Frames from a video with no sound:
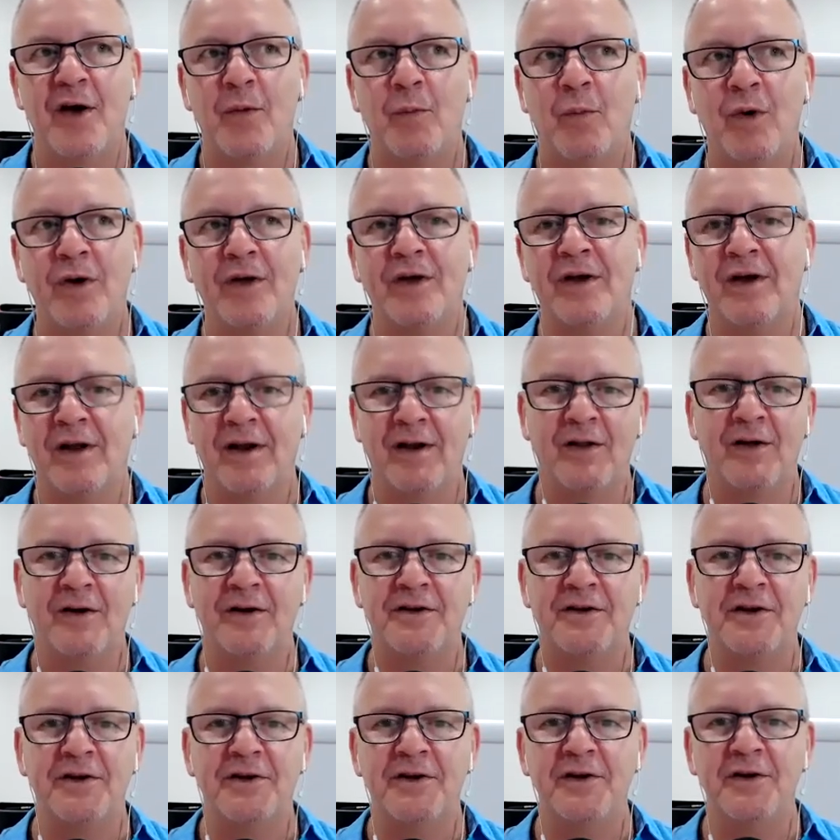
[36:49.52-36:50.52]
what you got to learn
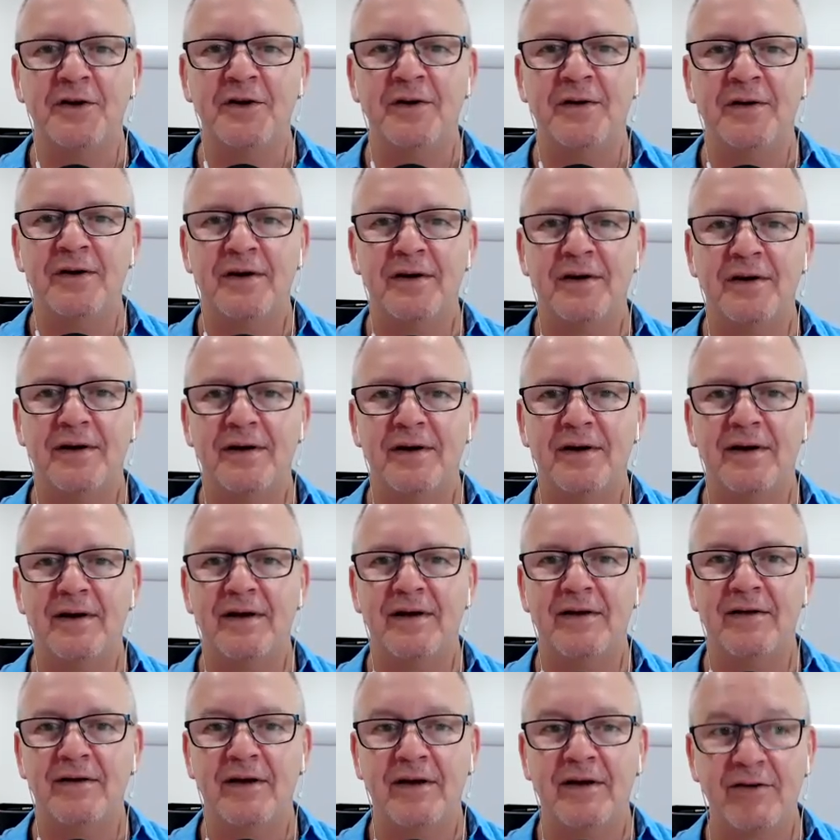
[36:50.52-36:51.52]
to do
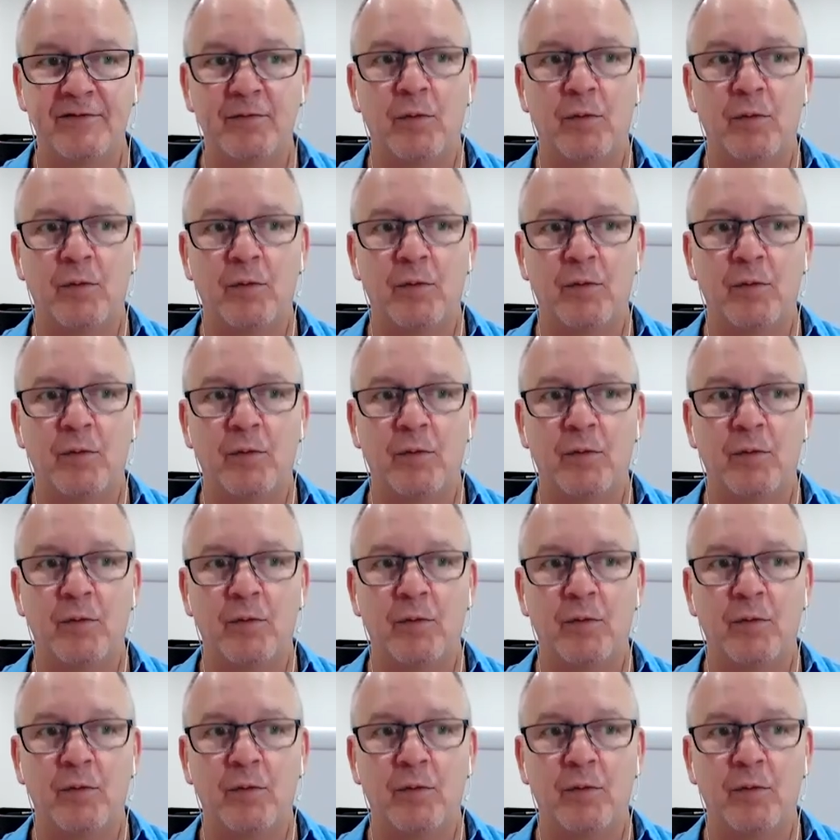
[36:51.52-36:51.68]
is